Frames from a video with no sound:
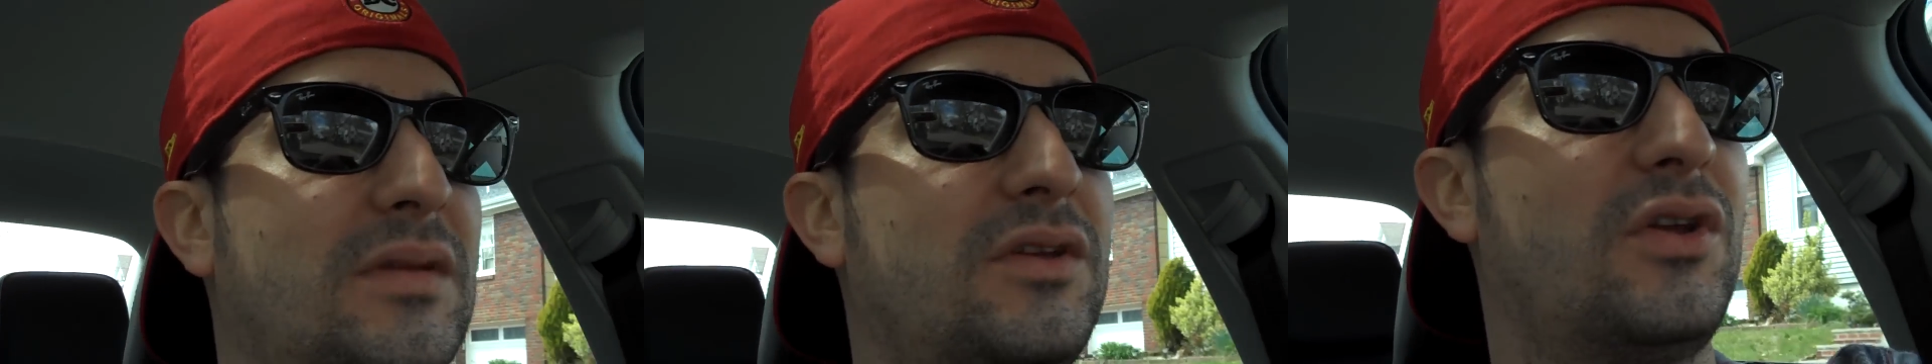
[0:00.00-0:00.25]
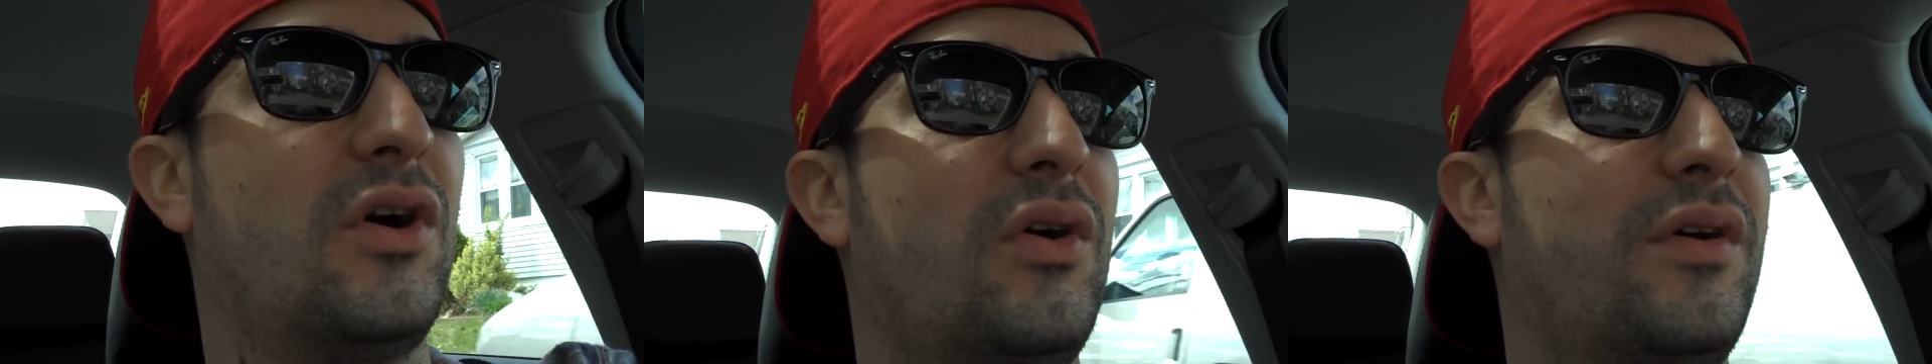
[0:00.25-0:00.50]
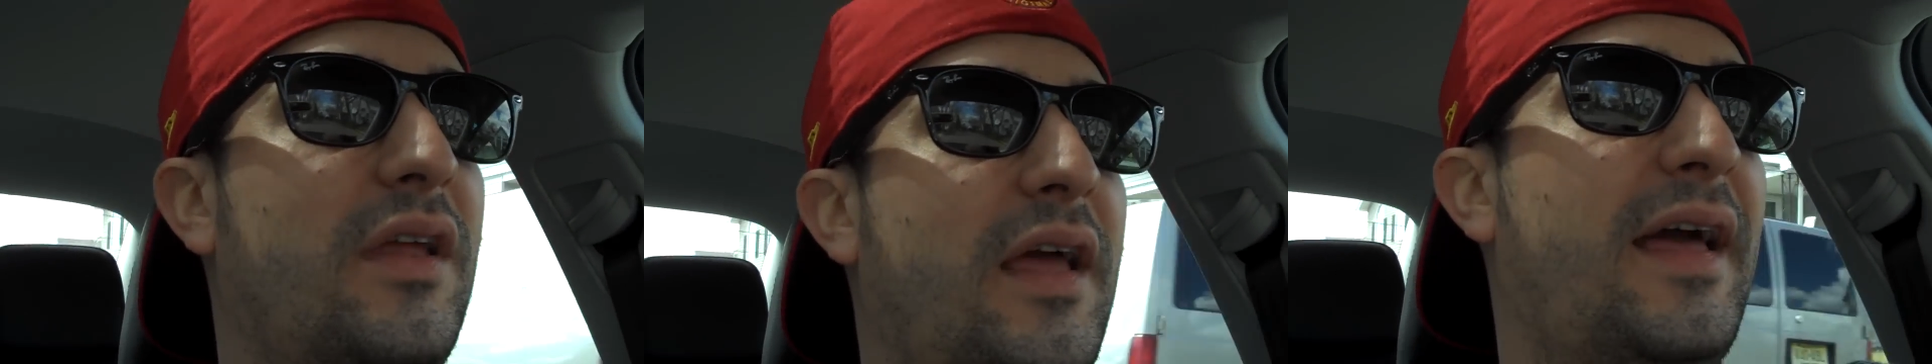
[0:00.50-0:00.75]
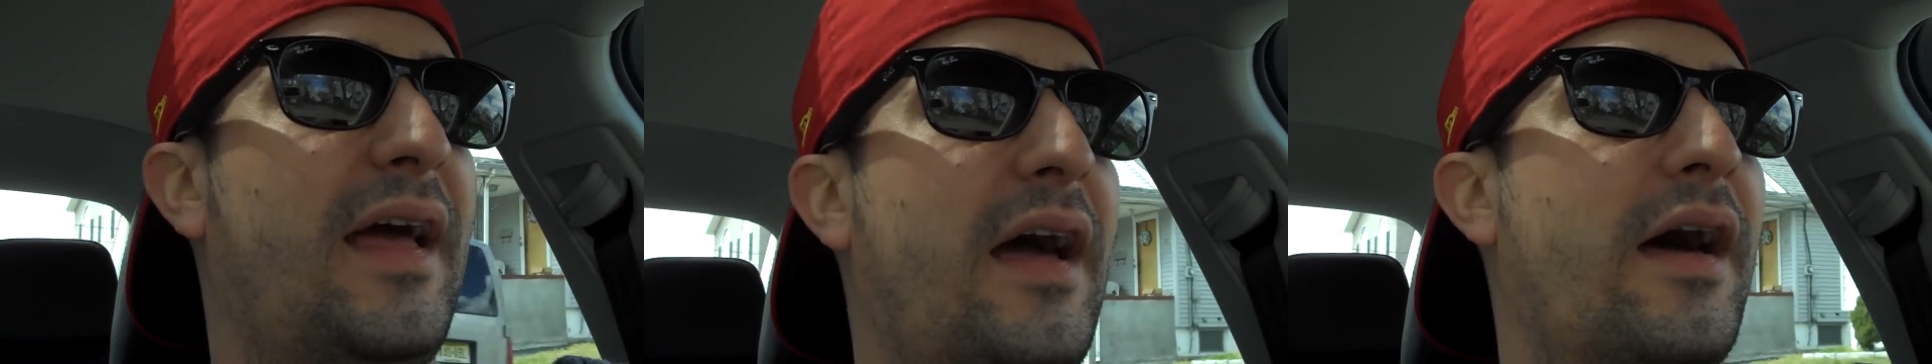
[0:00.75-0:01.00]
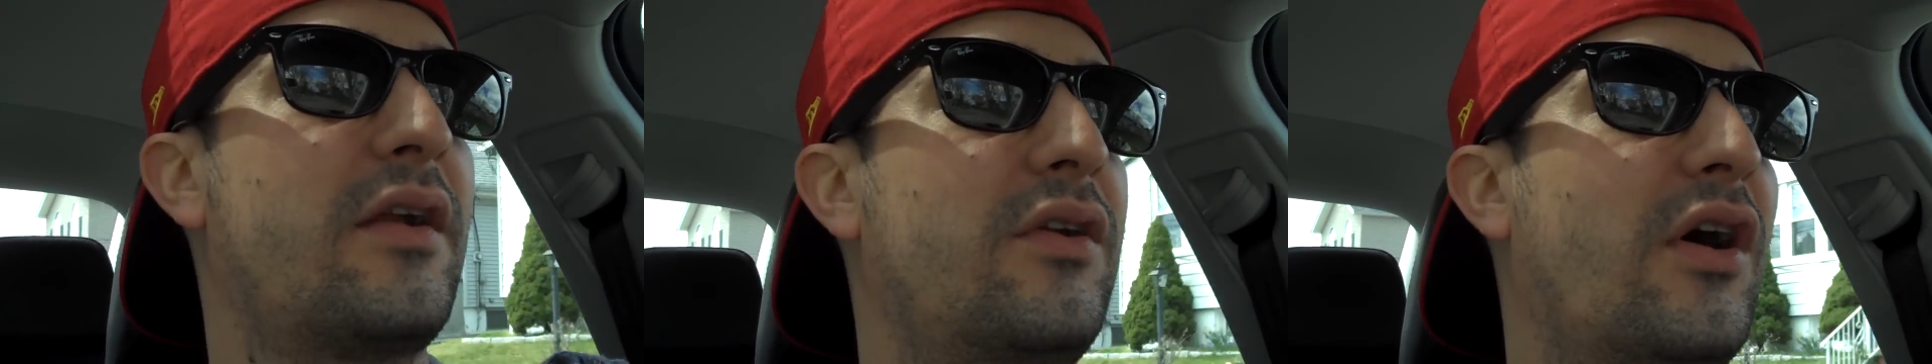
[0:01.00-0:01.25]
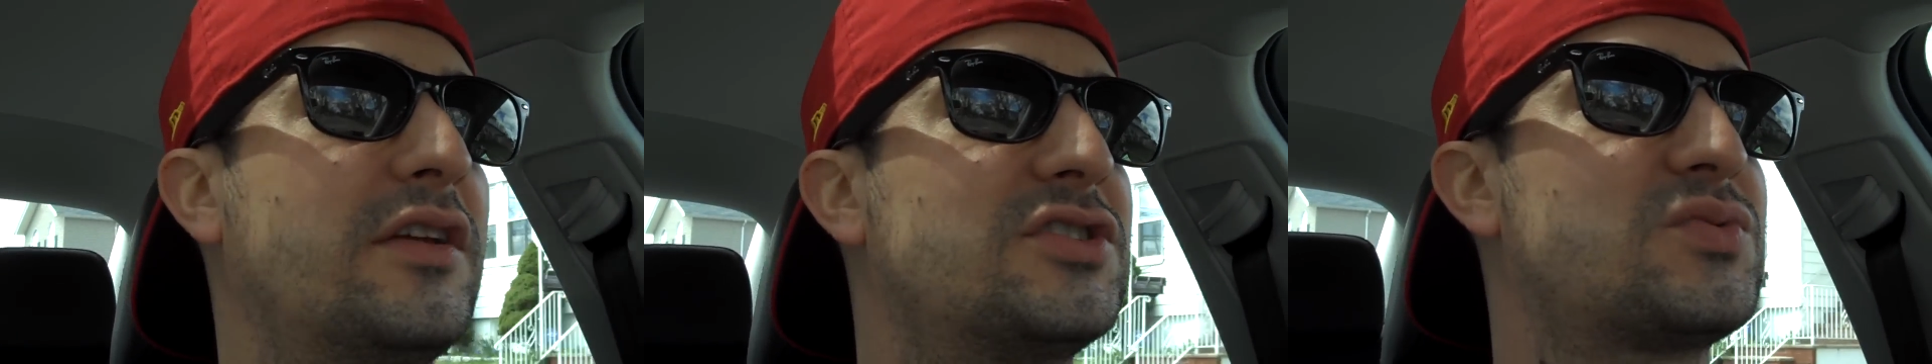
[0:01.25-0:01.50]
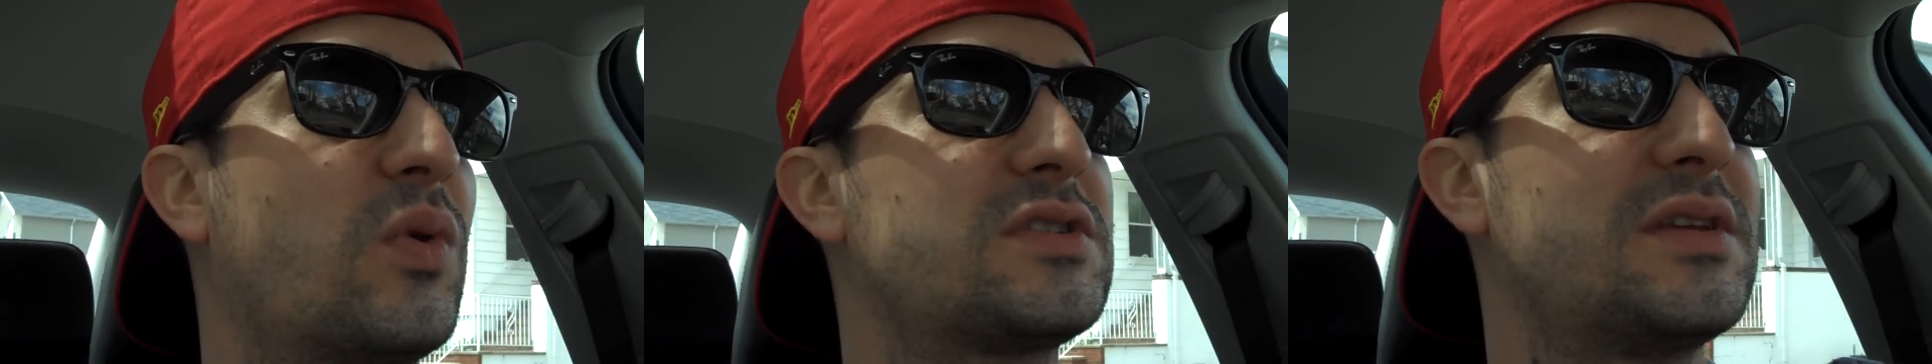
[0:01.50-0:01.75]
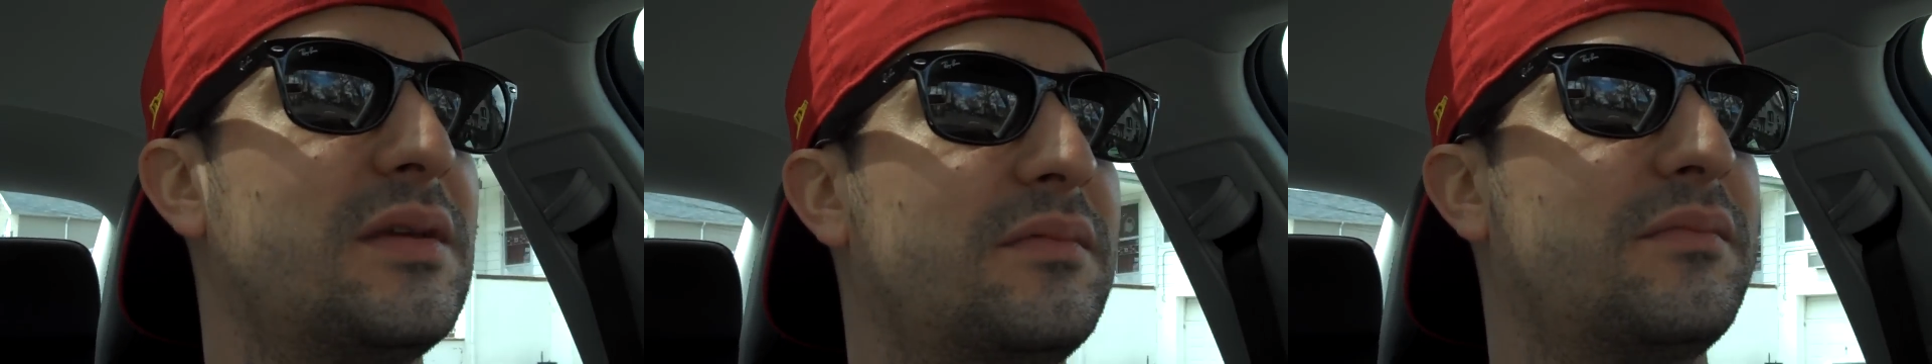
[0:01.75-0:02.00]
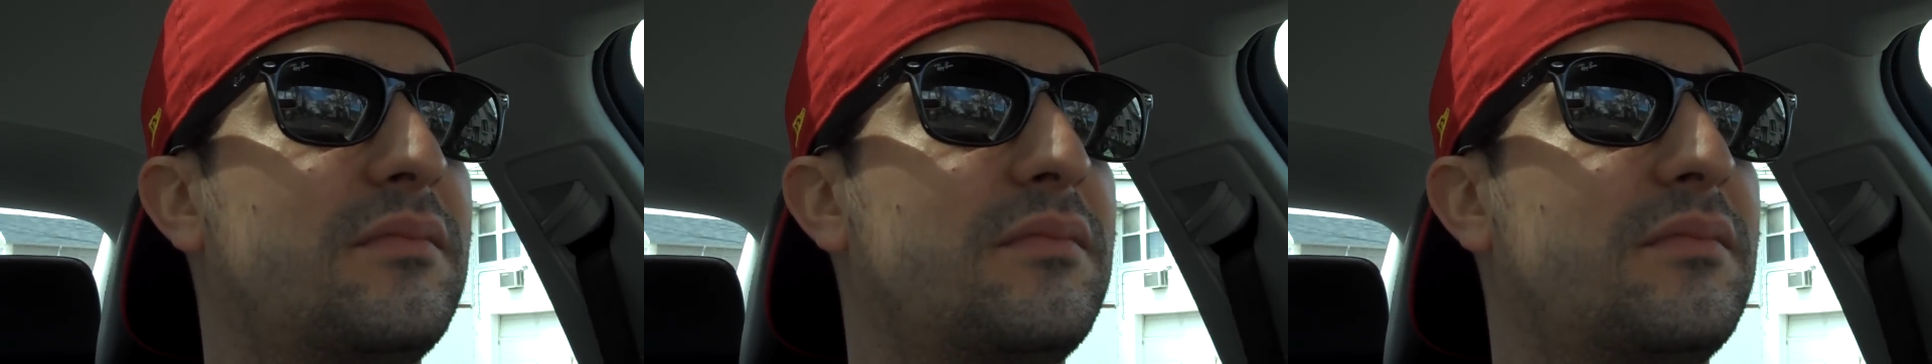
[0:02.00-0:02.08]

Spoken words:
and I don't know, I just wasn't.